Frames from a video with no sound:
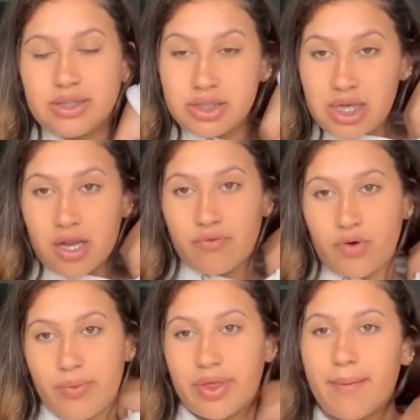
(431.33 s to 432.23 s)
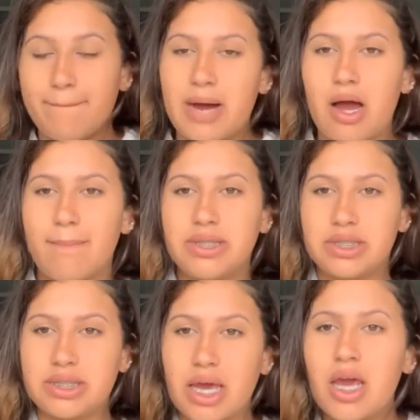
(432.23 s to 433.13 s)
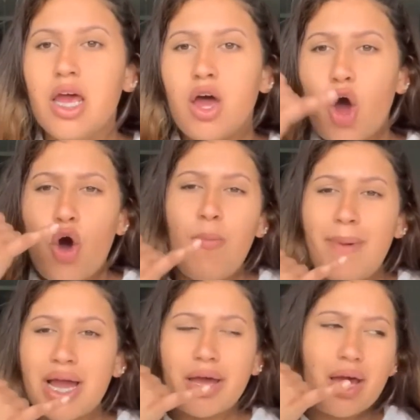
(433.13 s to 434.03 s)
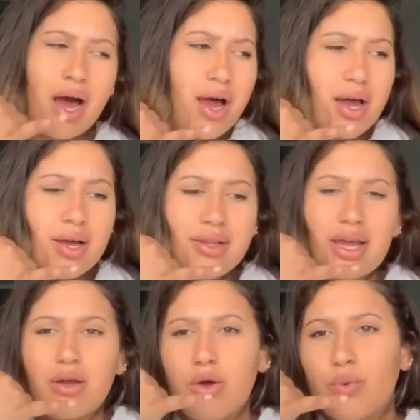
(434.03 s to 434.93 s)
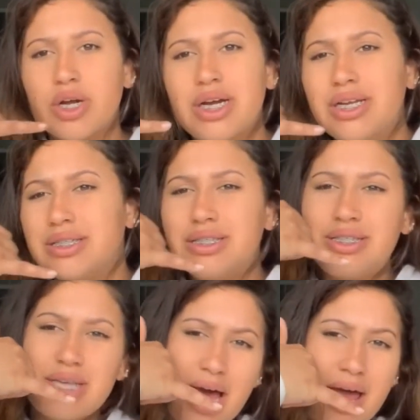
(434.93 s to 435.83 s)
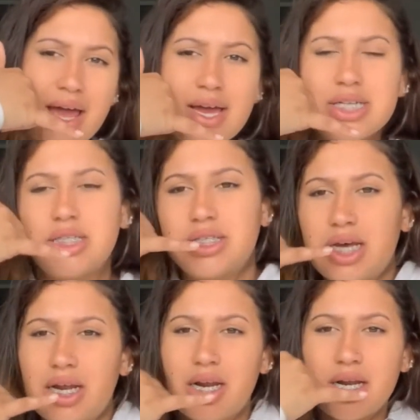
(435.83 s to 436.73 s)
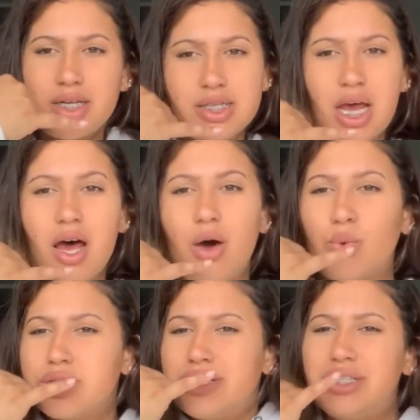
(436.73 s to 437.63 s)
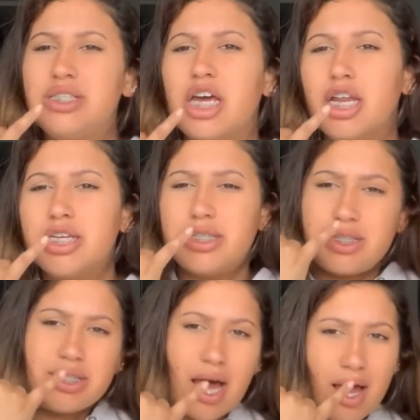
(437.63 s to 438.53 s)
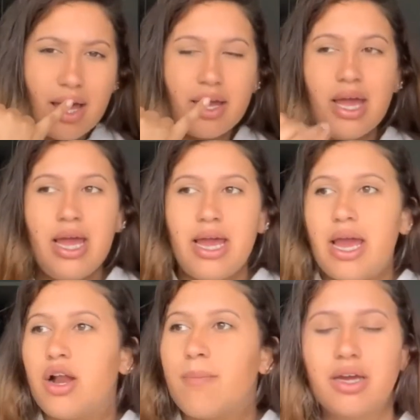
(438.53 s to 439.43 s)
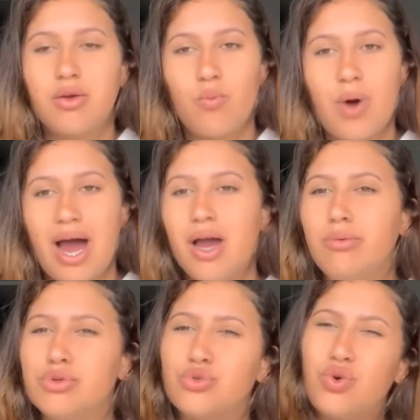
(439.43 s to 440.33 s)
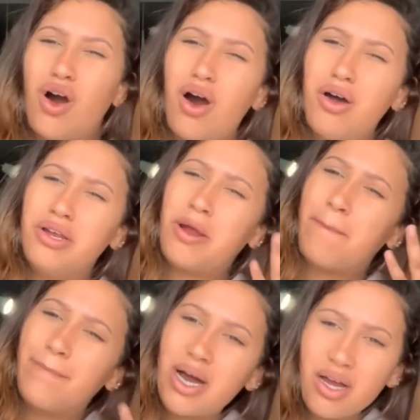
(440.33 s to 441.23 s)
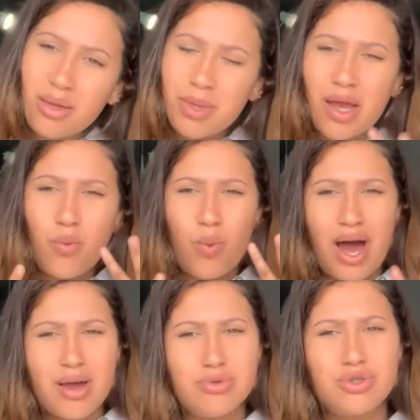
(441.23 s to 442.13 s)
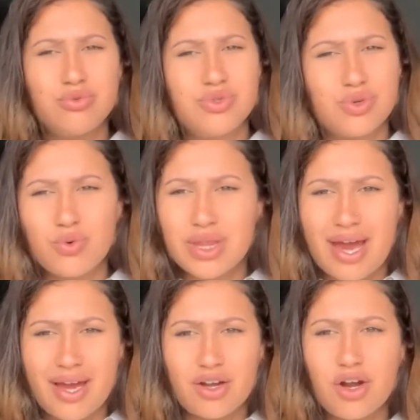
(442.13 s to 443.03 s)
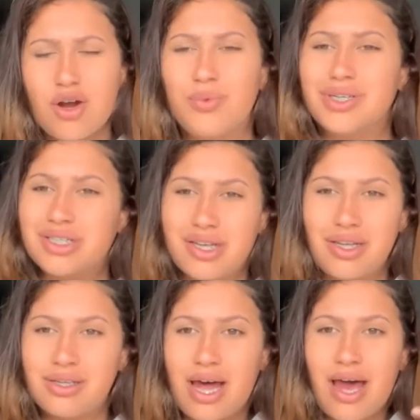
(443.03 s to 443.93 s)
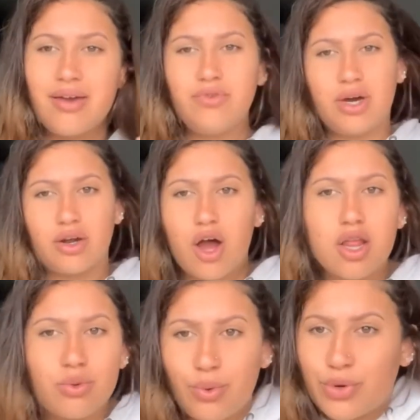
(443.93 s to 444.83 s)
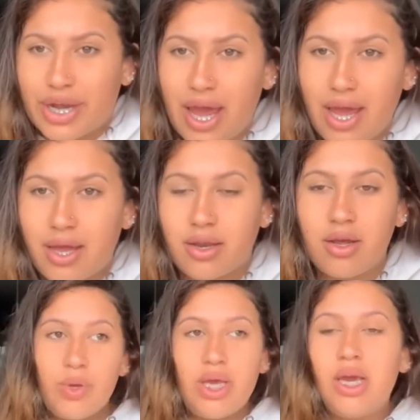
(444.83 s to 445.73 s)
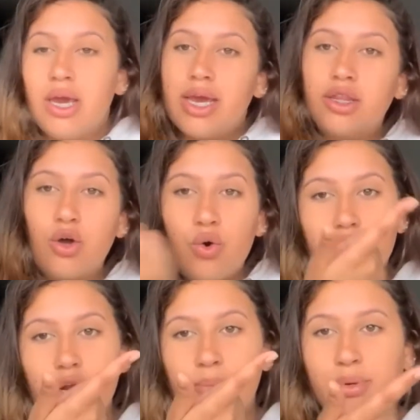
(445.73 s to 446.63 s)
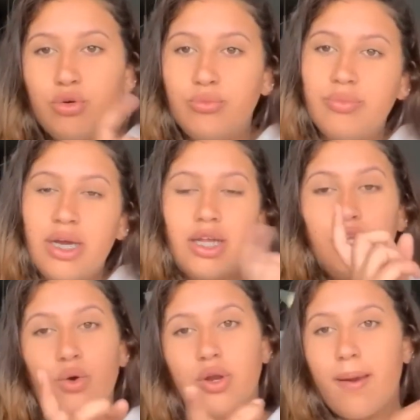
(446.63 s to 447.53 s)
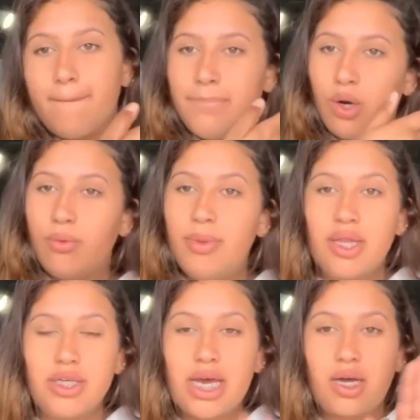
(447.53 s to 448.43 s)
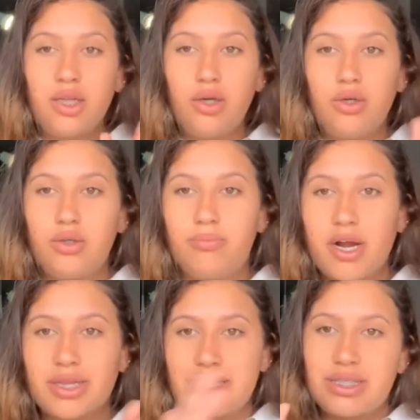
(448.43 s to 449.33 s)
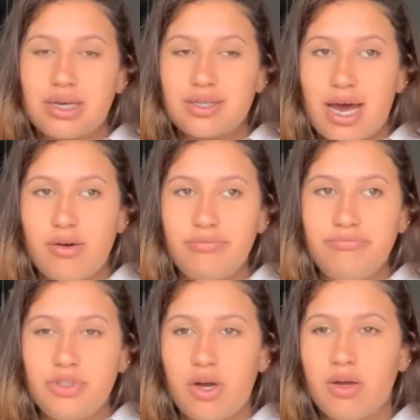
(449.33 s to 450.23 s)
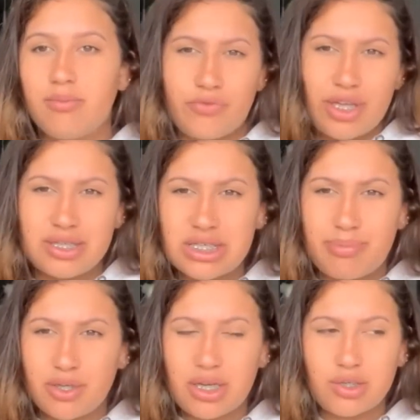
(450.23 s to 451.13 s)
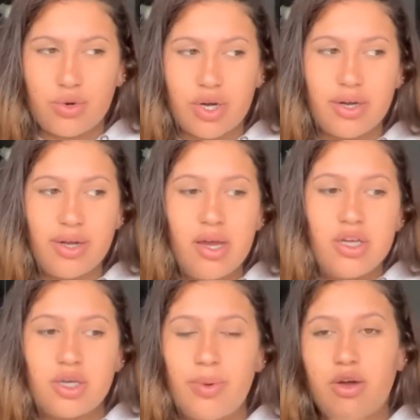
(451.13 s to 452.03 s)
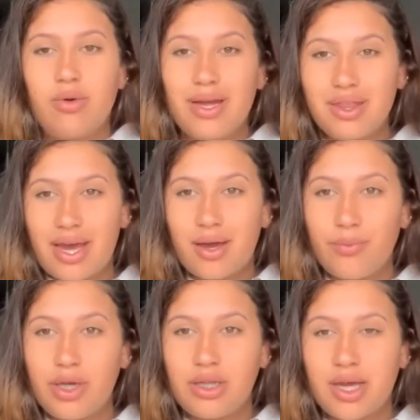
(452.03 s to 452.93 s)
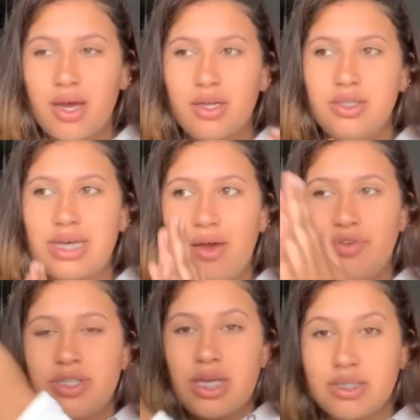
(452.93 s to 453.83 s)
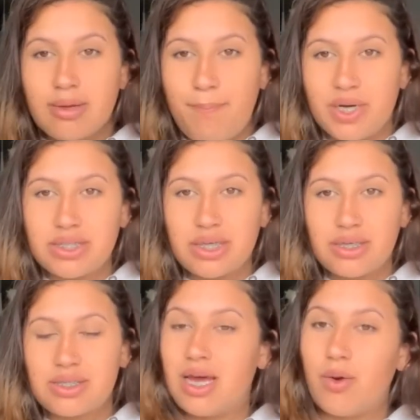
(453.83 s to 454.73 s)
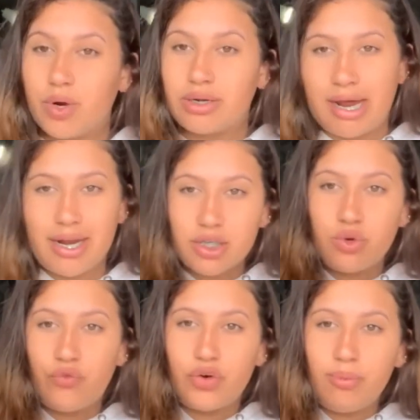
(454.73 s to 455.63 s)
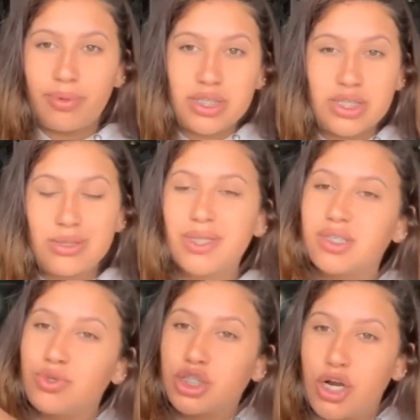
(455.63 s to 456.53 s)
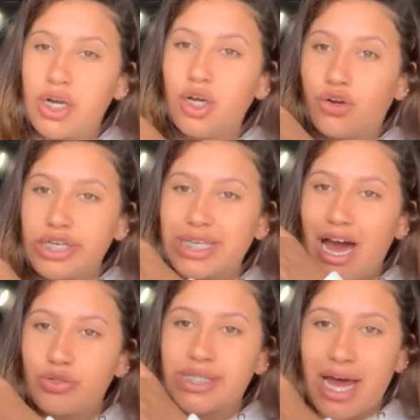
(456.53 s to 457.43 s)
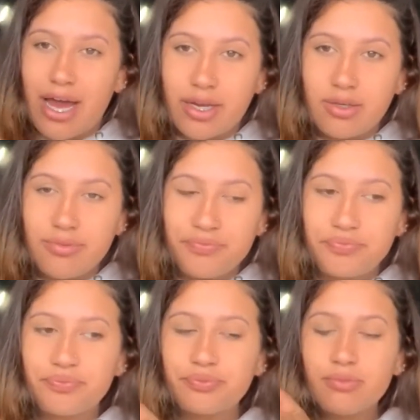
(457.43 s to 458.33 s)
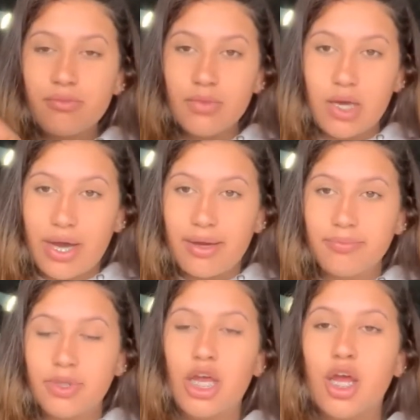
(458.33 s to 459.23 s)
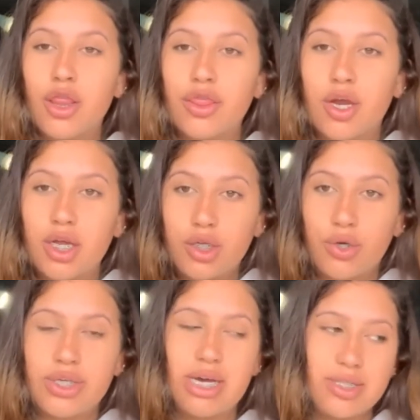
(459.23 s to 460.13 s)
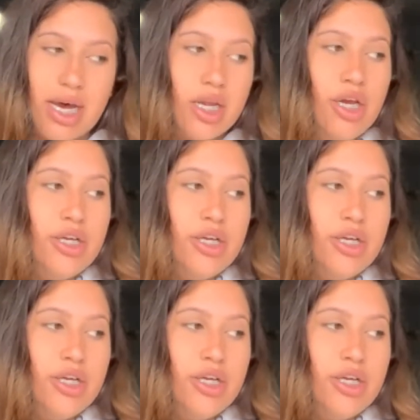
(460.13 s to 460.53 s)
She's on the phone with her mom, and she's like, oh my God, we're gonna die. Da, da, da, da, we're gonna die. And I'm like, why would you call your mom? Like, why would you do that? Girl, we're still alive. You gotta call her when we're dead. we hit the corner and boom, hit the corner and boom. There's like a little part that sticks out for like this building door. So we go around that. We like dive into like some bushes that were not actual full bushes, because it was 30 degrees outside. Okay, 30 degrees outside.